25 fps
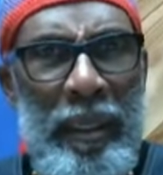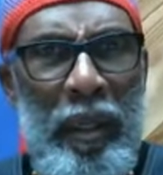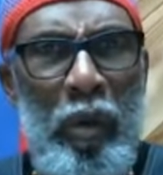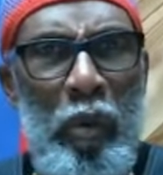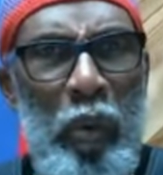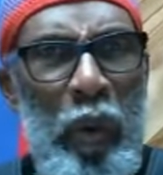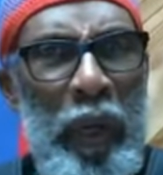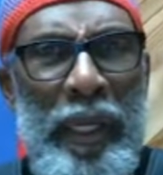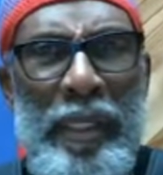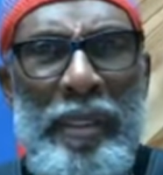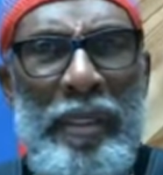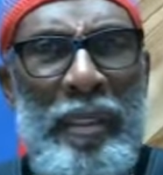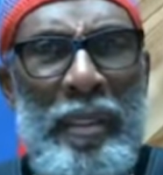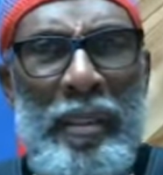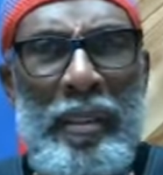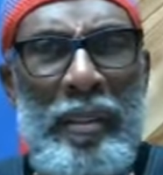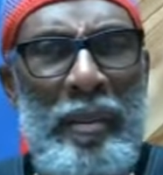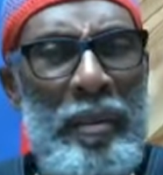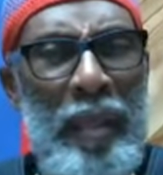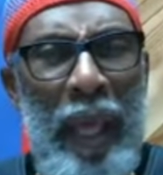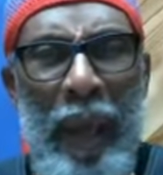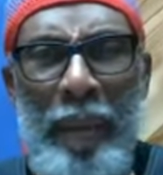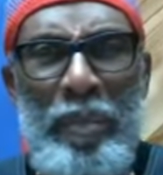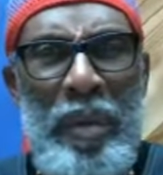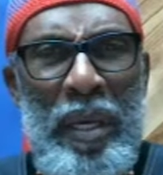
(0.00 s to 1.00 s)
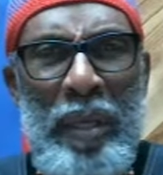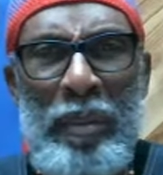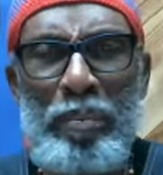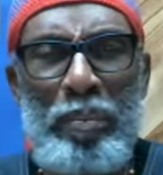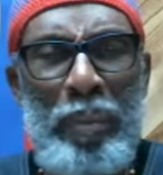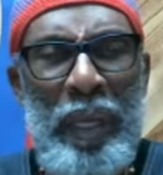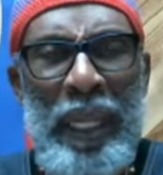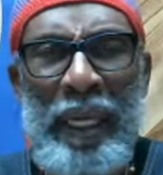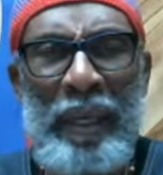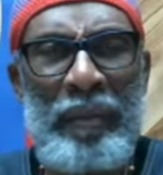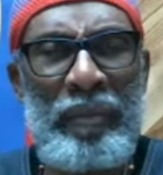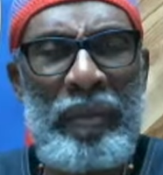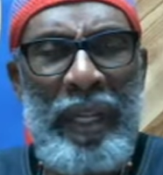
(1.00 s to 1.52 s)
Quick as a, I mean
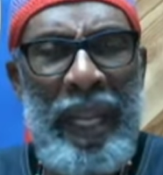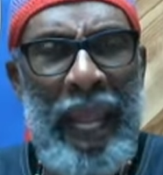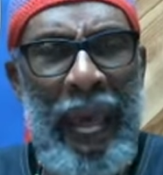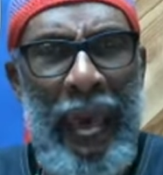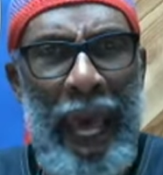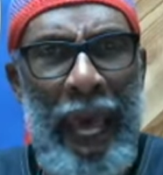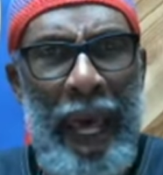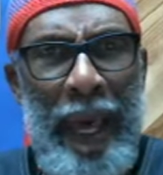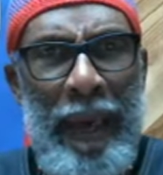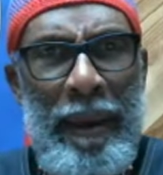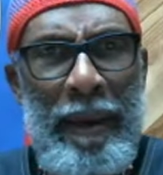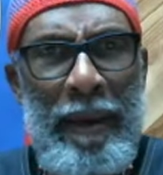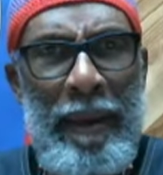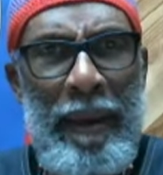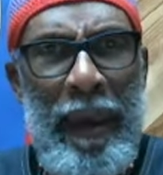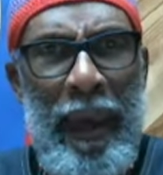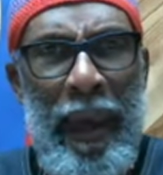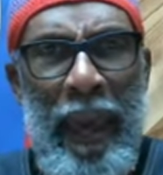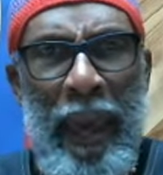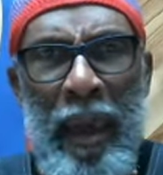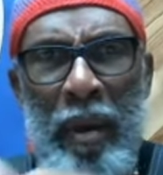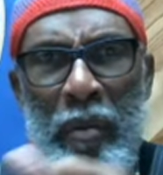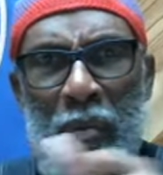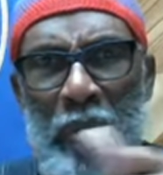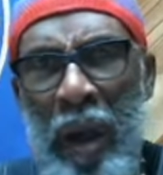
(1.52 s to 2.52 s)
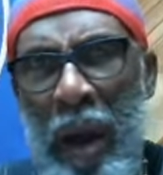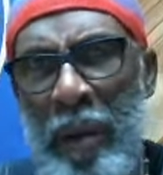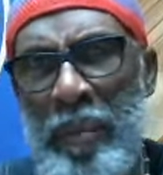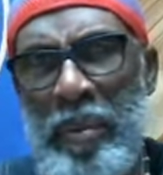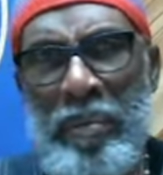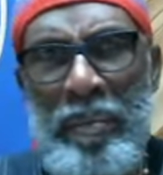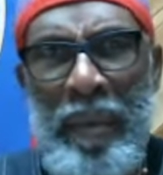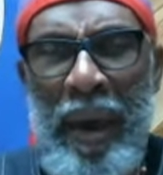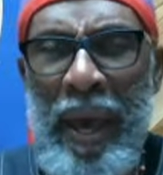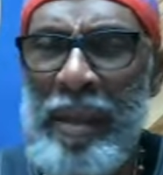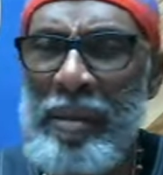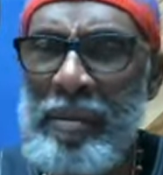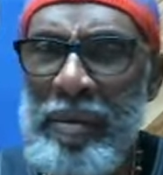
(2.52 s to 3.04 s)
blink of an eye. And Rahm
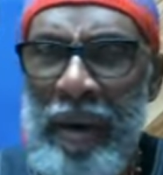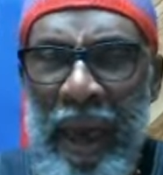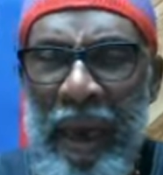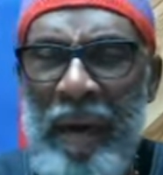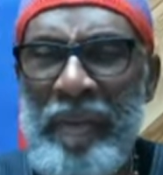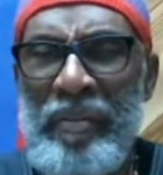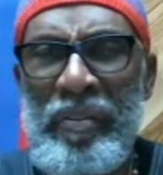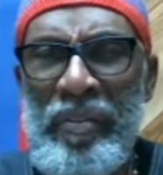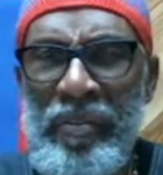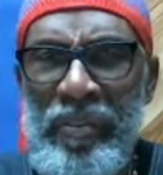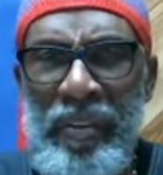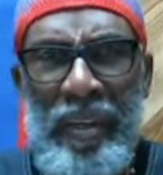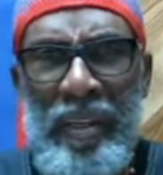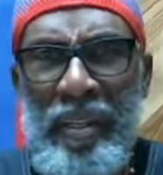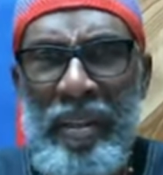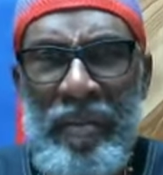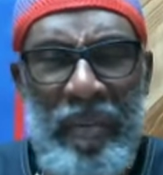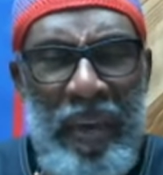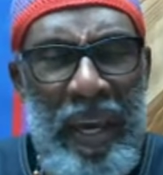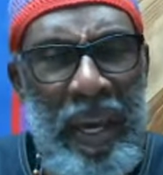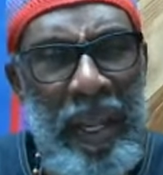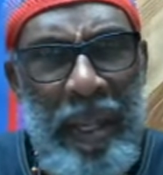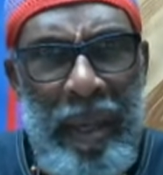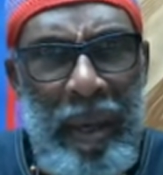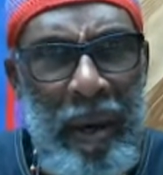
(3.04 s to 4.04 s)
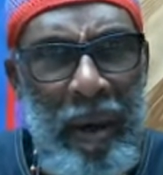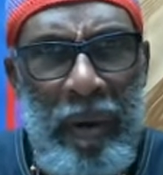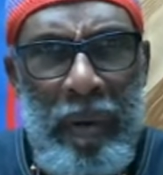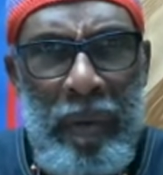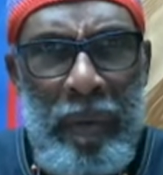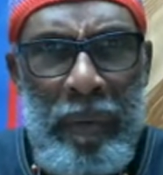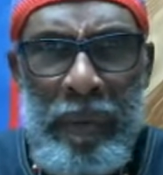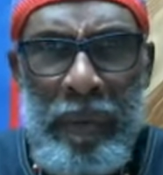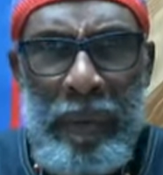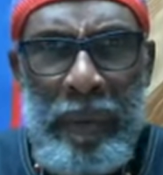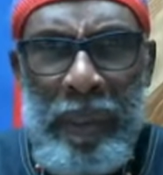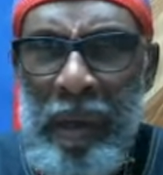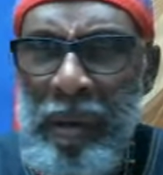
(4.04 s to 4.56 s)
Emanuel haven't seen the
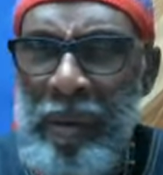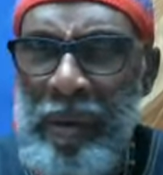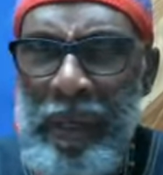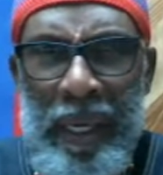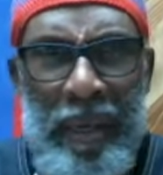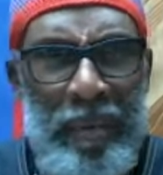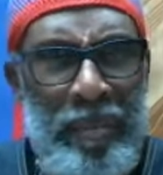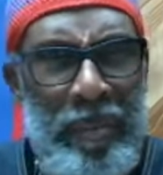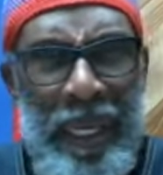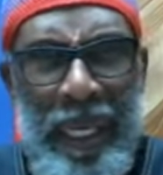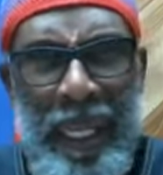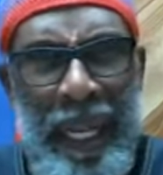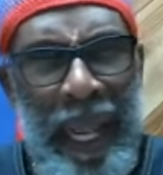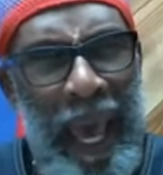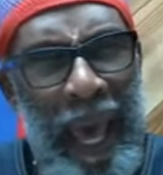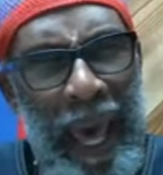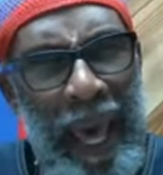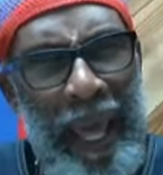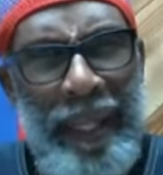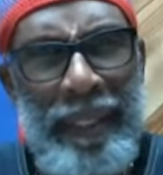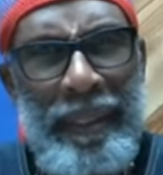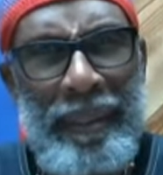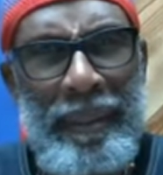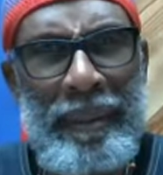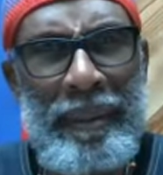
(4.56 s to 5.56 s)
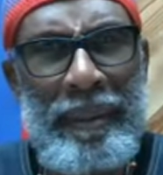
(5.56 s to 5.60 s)
video. Don't give me that.